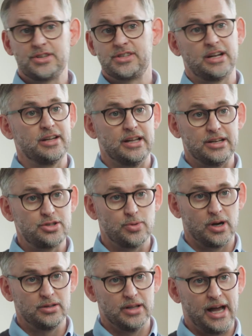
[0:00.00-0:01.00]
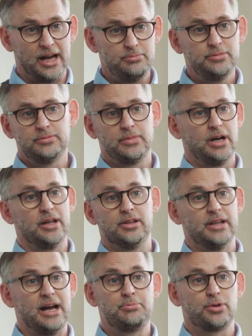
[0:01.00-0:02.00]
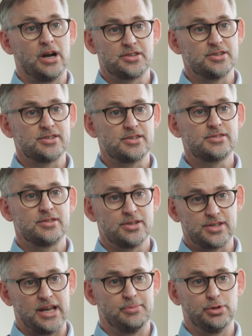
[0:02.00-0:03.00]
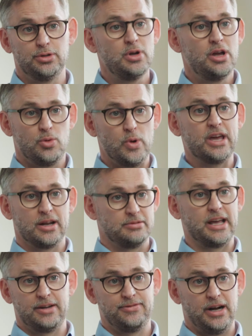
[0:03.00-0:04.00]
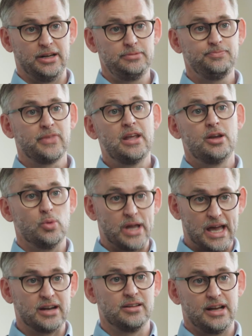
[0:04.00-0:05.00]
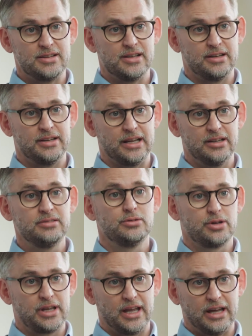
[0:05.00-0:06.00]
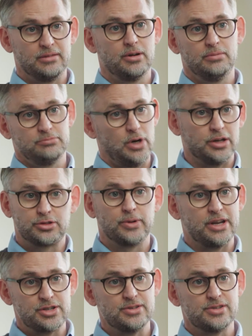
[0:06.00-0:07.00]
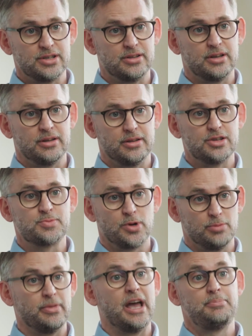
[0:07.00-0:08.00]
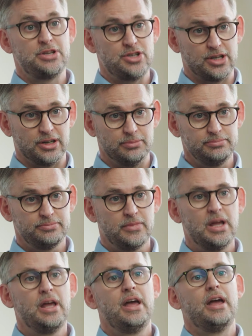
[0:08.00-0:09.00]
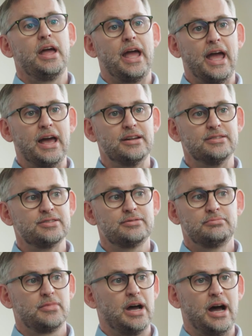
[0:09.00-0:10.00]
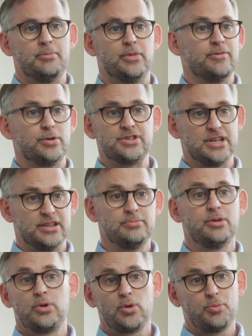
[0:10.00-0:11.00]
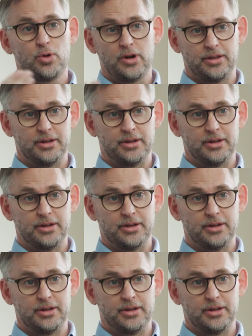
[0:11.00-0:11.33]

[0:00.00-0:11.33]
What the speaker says: send it into our lab, the lab processes the sample, we get a data file, we analyze that data looking at alterations in the sperm epigenome, and if we see them, then we report on